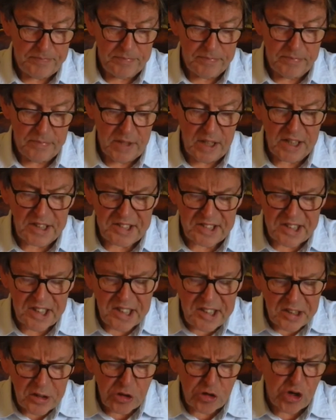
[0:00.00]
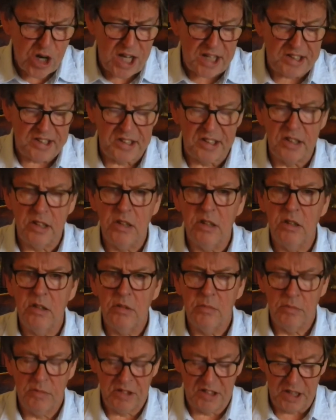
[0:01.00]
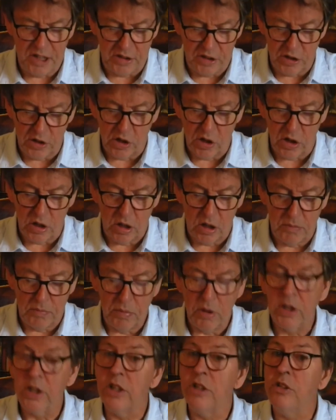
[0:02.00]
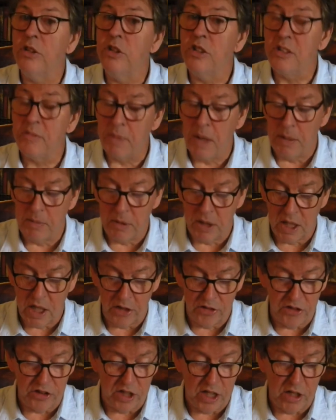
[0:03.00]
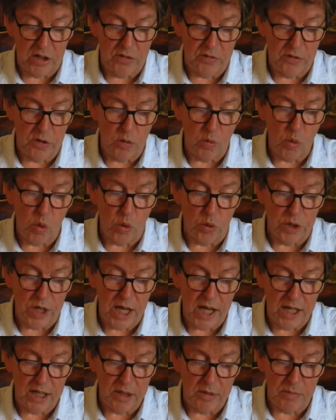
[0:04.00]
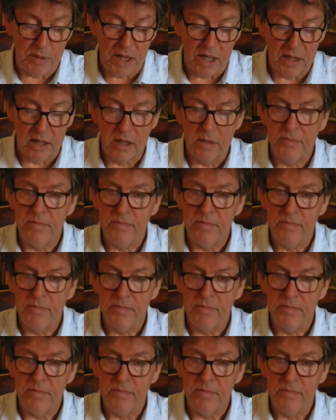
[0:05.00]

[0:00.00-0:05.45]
"It's this address," said the girl, pulling a newspaper cutting out of her worn handbag.